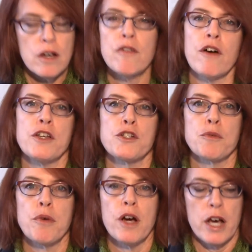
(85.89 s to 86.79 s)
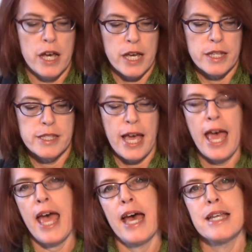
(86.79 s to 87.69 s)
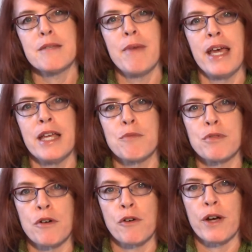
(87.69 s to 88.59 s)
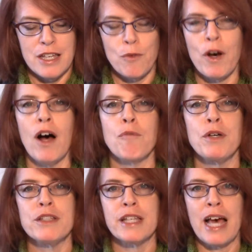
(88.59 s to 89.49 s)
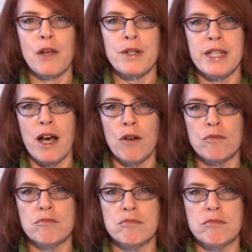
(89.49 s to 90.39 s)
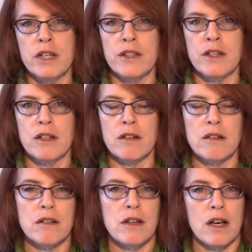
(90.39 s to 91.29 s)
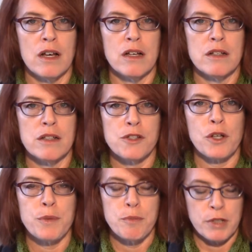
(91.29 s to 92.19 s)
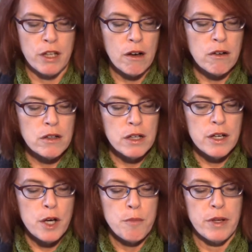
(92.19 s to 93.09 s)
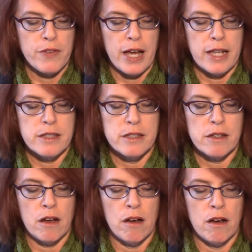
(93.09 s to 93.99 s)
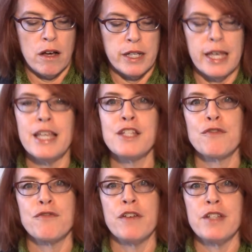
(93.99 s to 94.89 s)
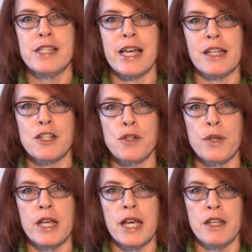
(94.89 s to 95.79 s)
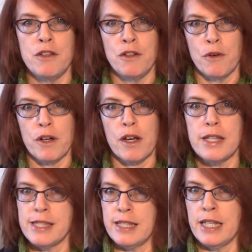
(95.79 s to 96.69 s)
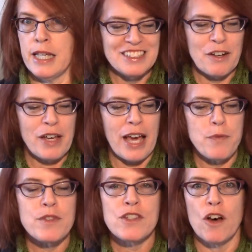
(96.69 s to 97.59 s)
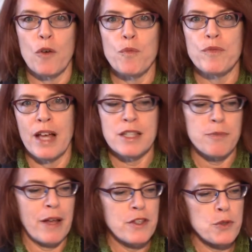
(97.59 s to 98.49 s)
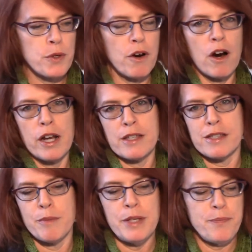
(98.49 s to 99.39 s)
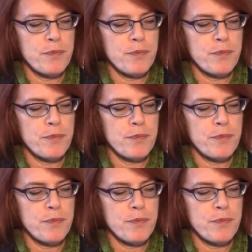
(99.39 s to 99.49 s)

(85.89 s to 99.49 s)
Foster Pride's handmade program. Well, I'll put the gallery down in the uh, description below, but that's on East 52nd Street in New York City. Okay, so that's about the Twitter art exhibit.